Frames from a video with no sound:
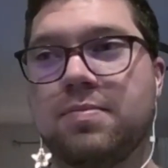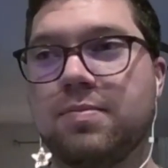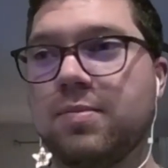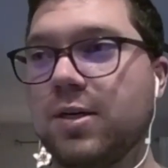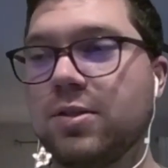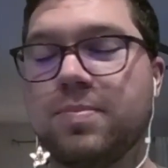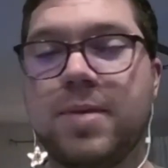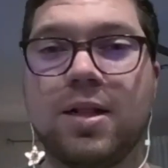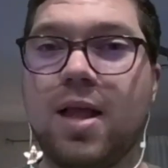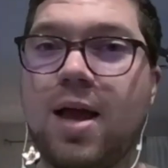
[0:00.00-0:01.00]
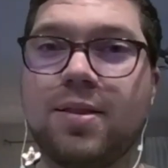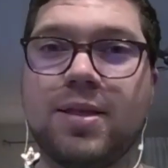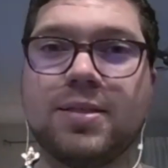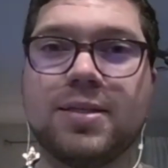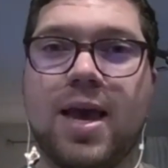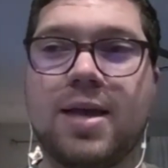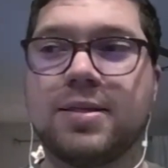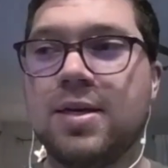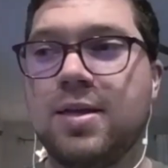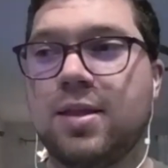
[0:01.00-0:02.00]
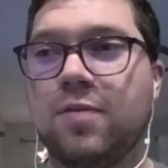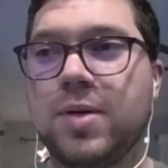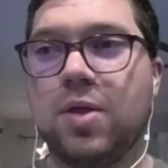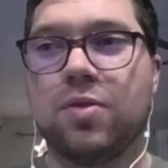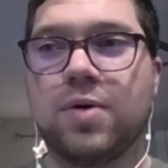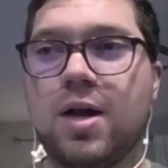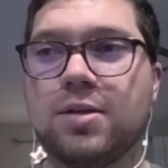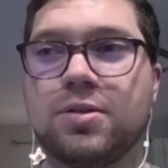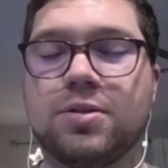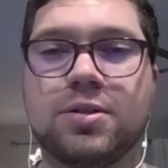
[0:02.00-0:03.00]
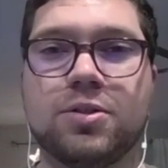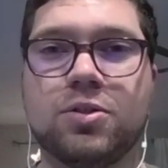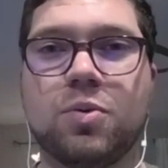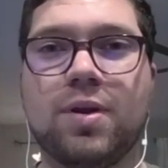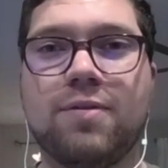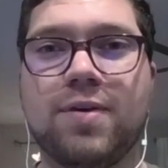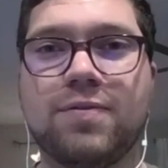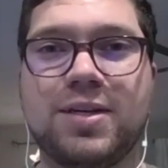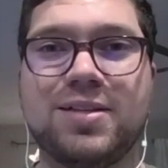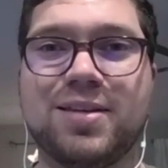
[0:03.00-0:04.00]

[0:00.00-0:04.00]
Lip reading: there's been a lot of these guys that have been on the roster since 2015,